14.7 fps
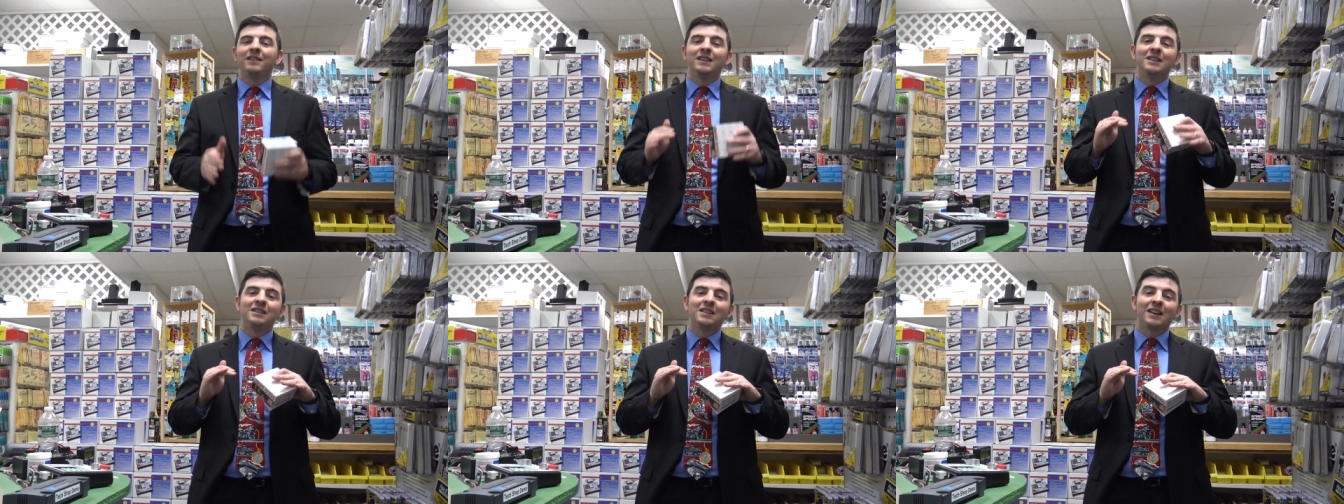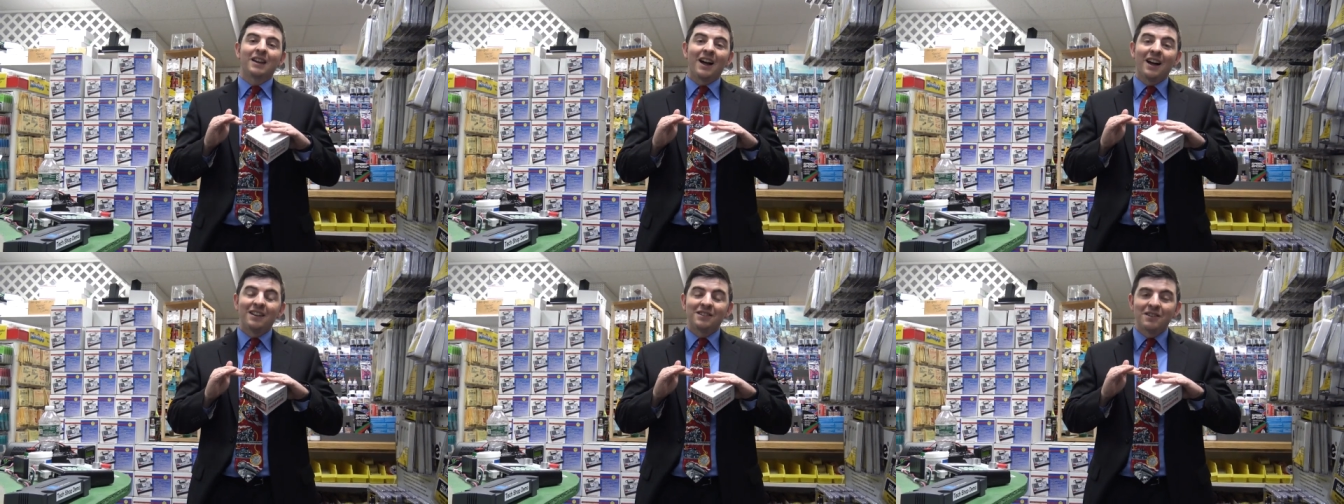These
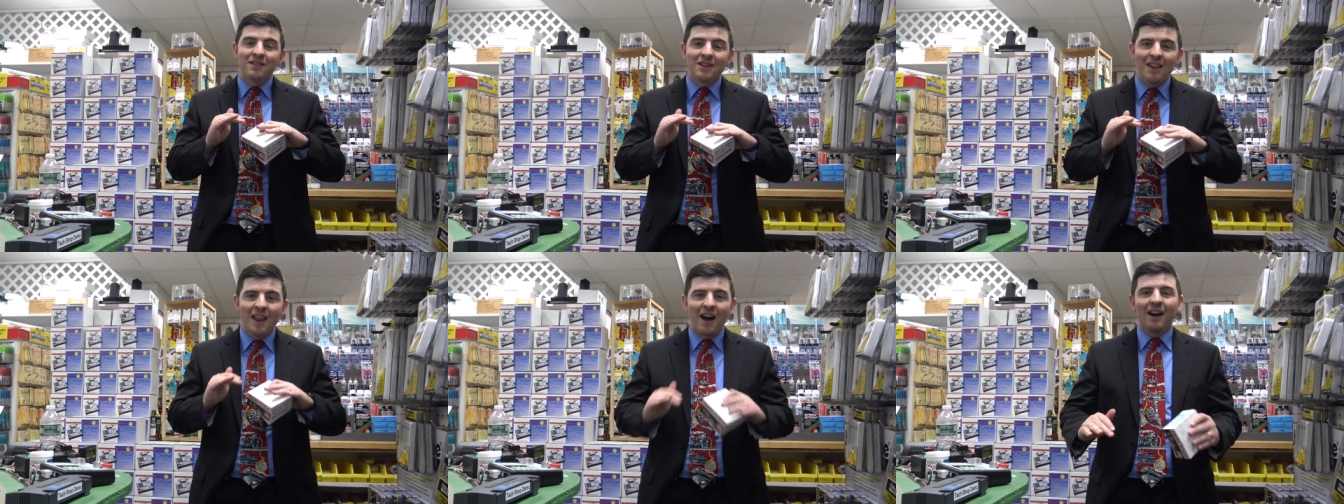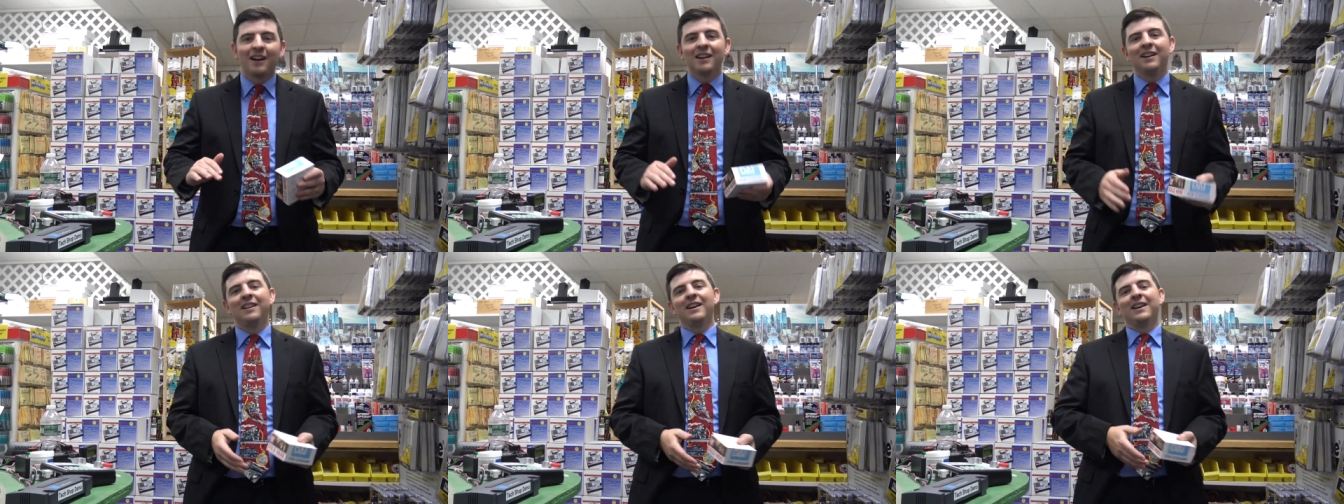guys are not
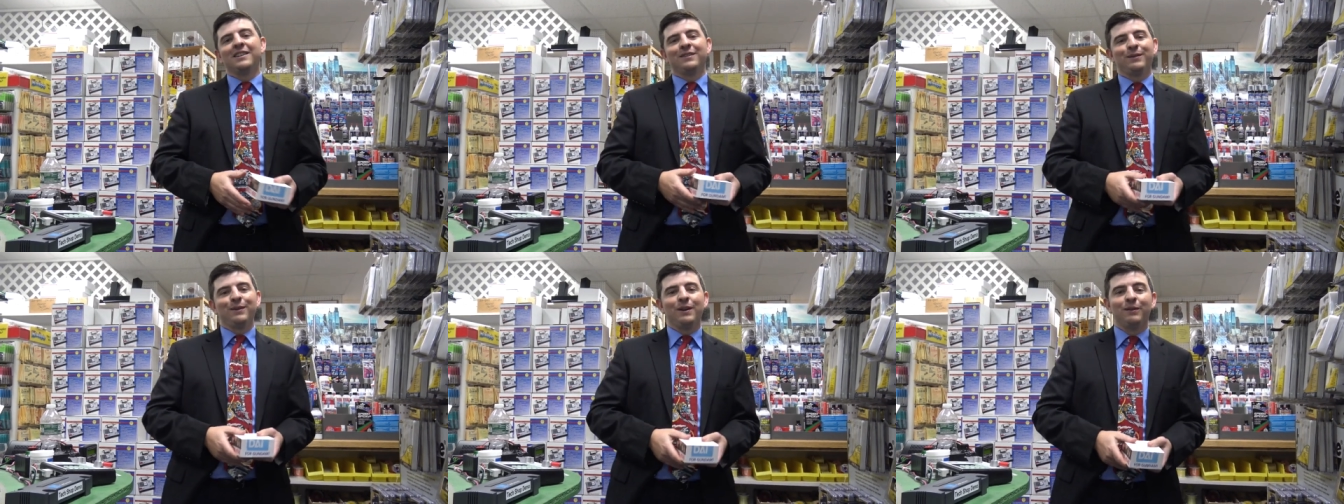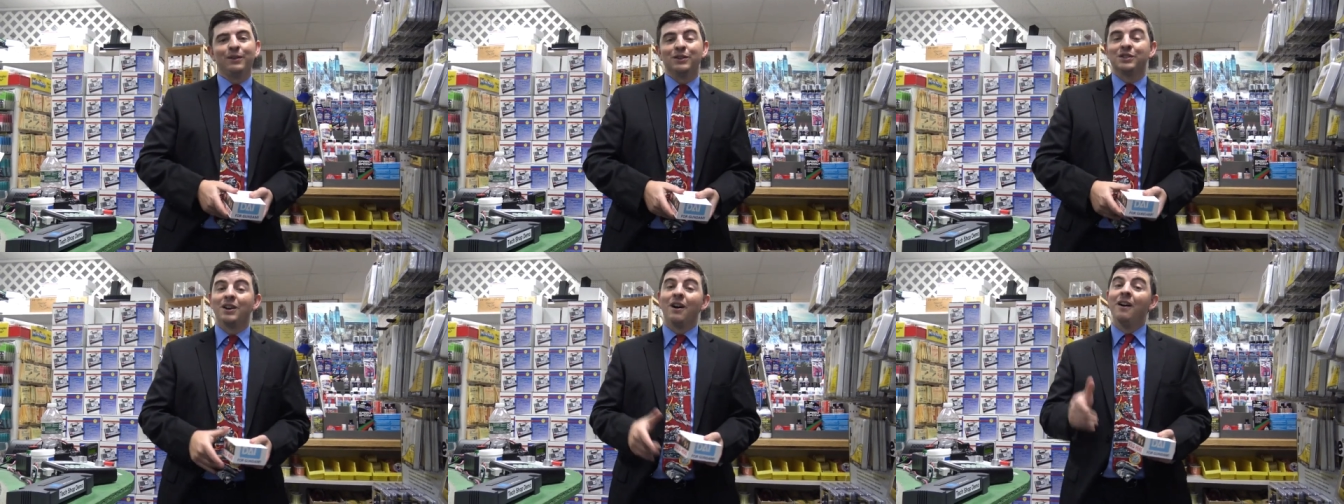going to last forever.
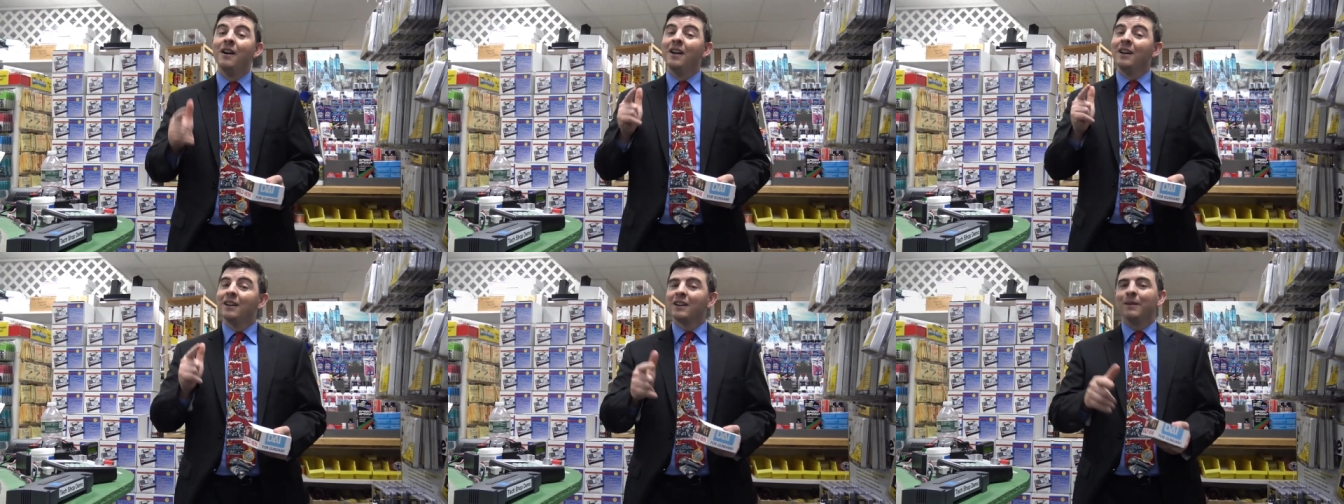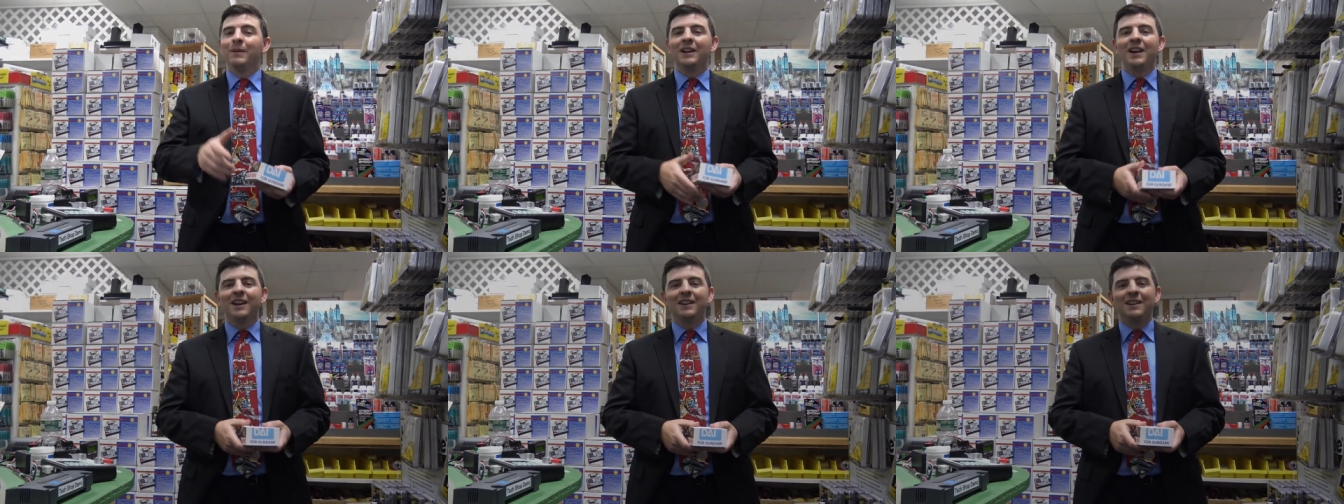So come to
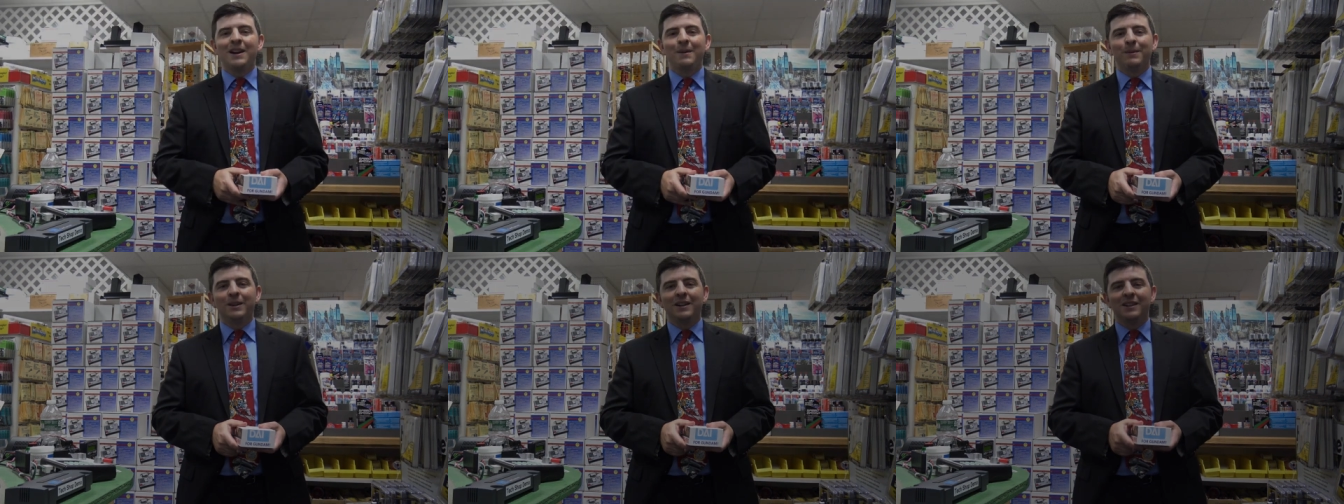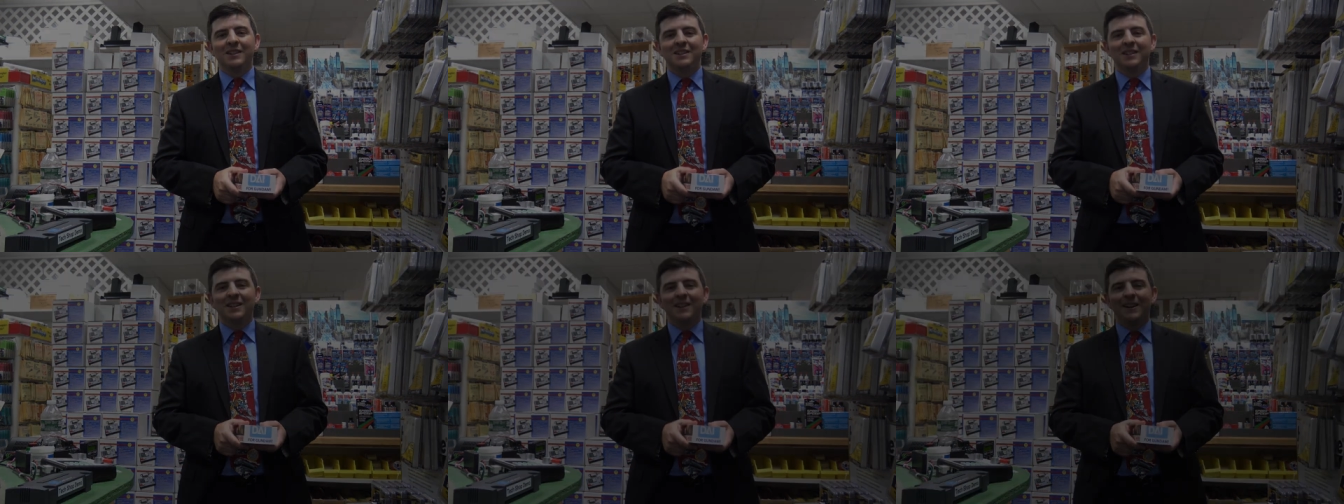Yankee Dabbler and get
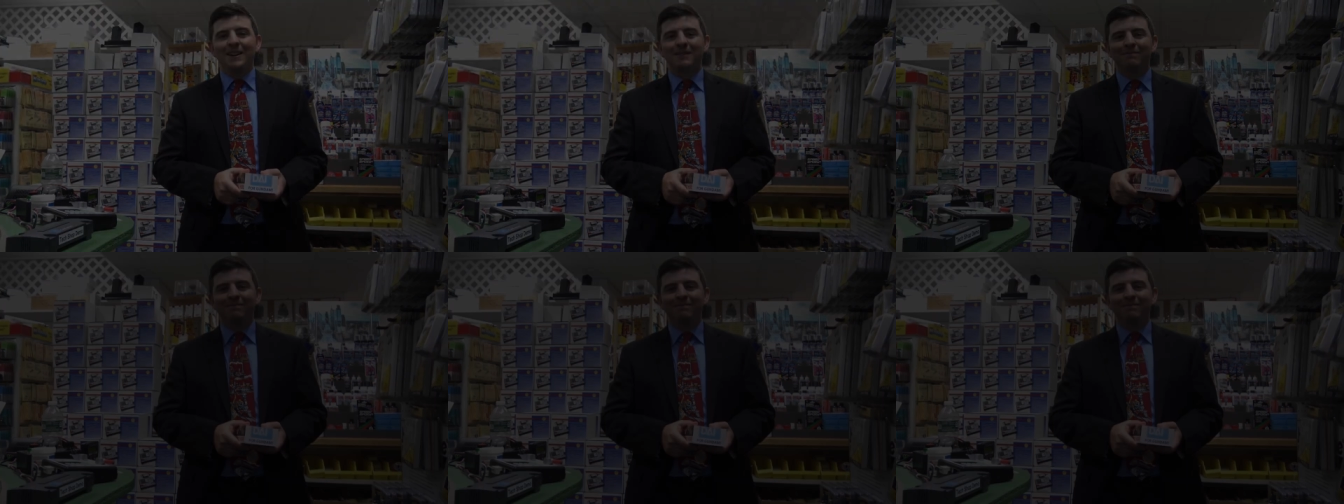these today.